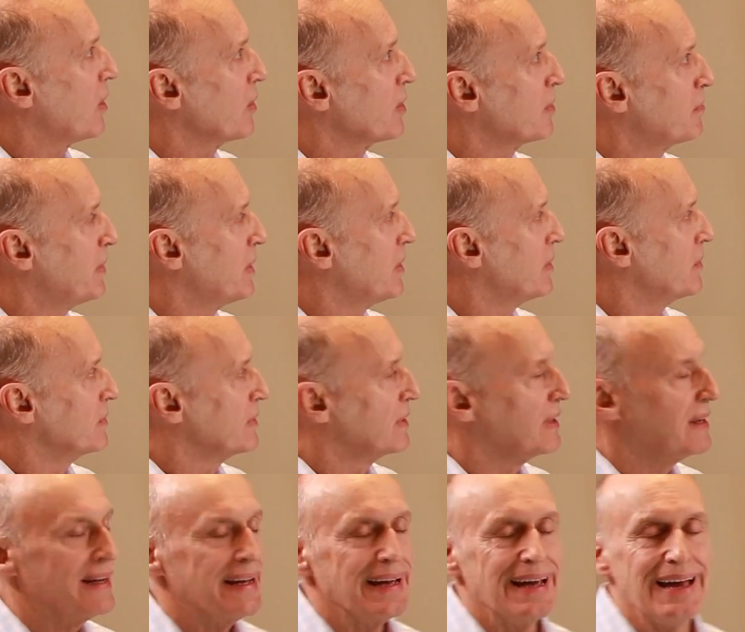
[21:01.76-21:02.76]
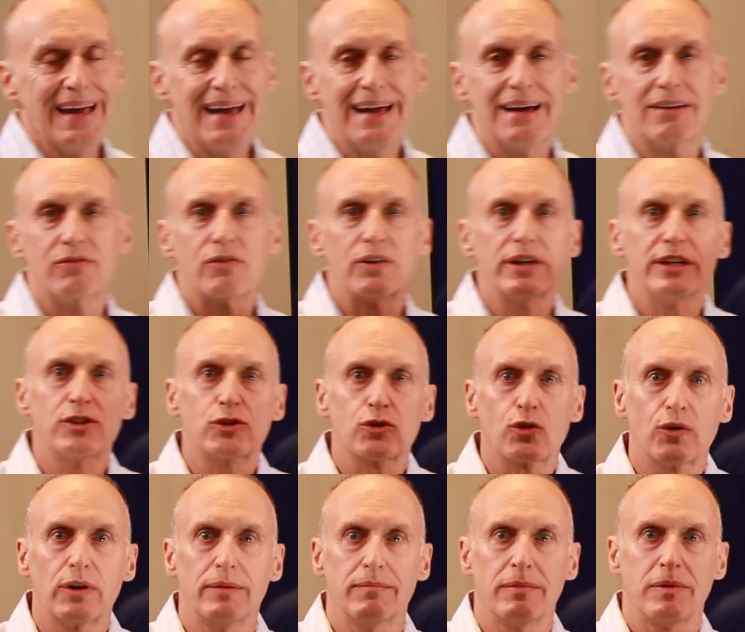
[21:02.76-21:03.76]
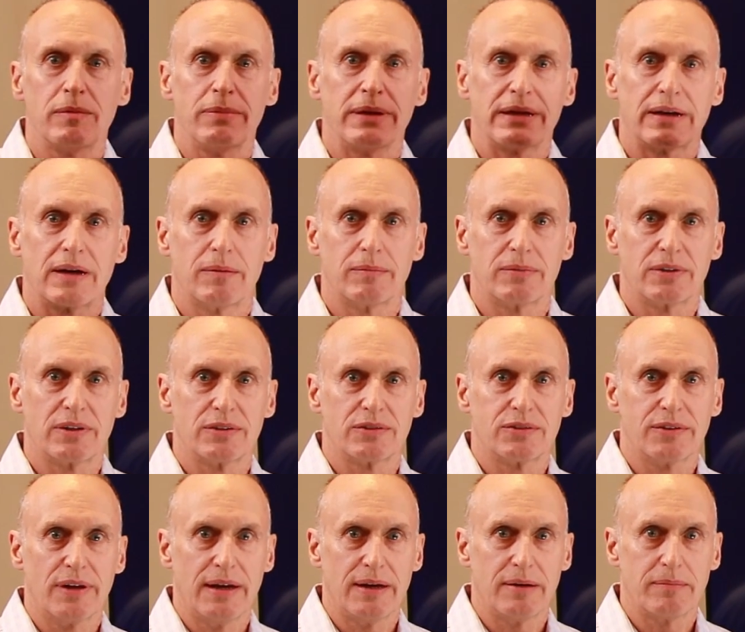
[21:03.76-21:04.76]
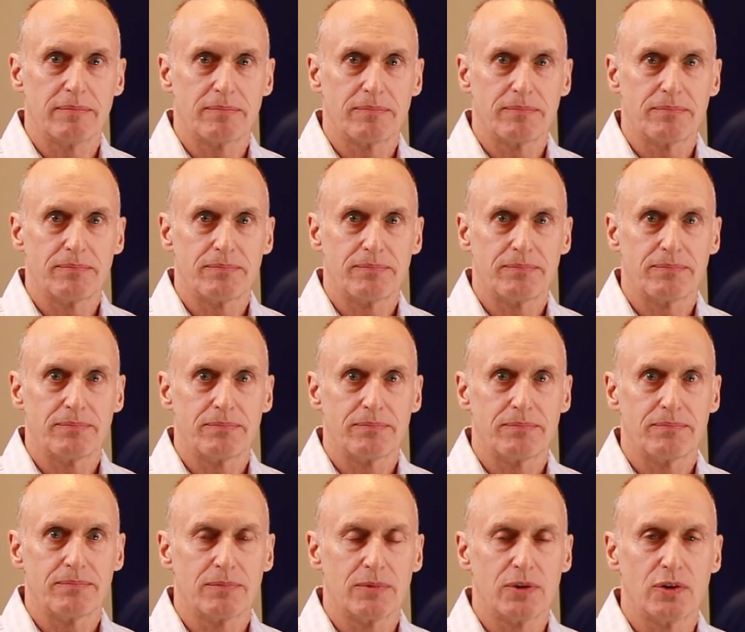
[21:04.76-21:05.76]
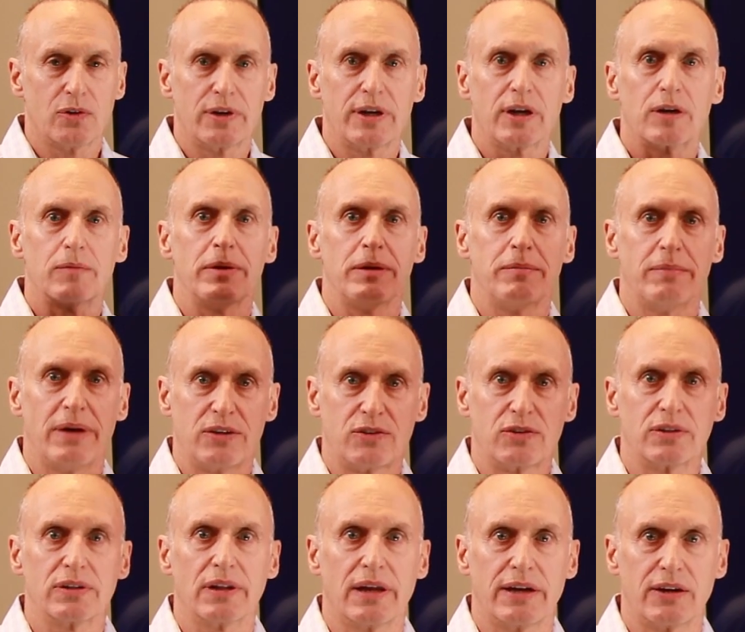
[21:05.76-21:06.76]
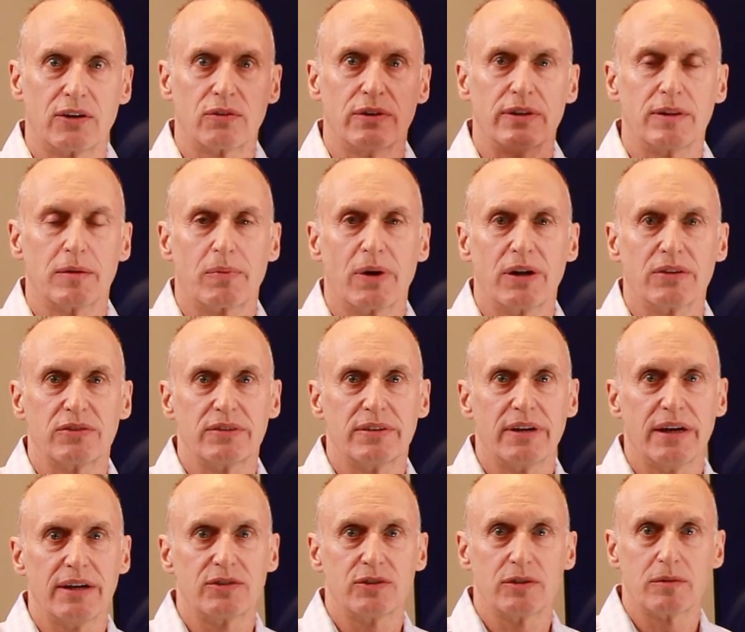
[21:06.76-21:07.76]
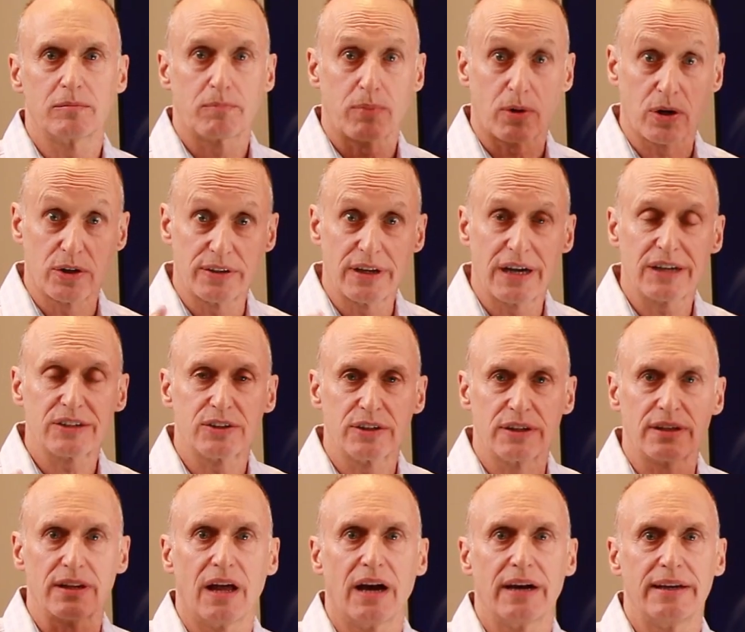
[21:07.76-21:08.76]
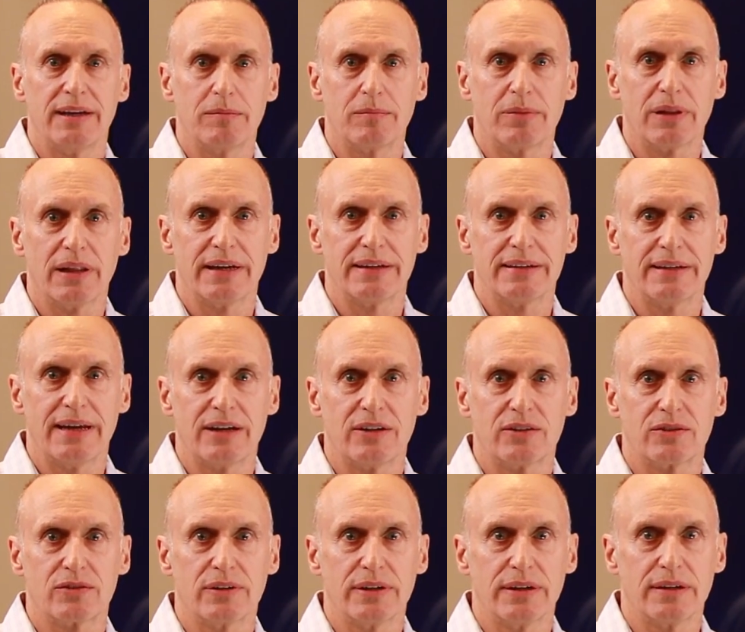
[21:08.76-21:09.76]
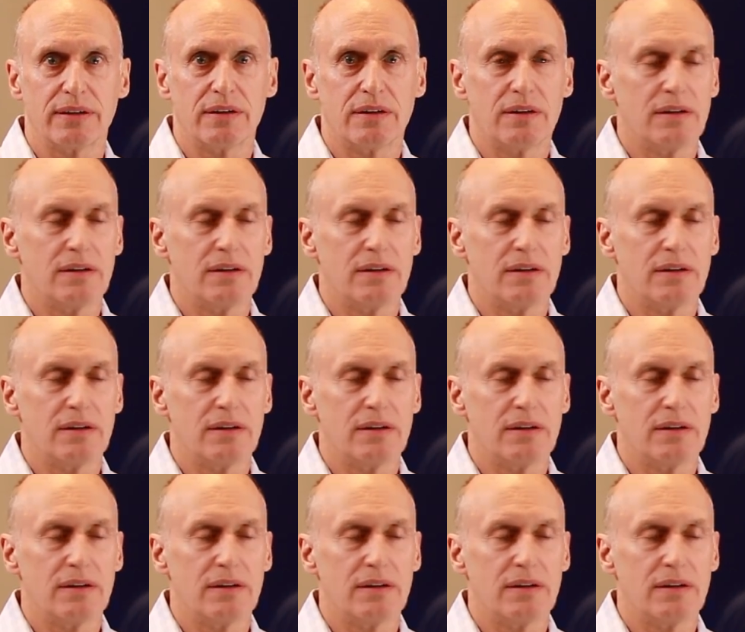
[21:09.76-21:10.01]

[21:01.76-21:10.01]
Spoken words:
all the bone, every treatment becomes the same. You'll hear me mention later in the presentation production line implant dentistry.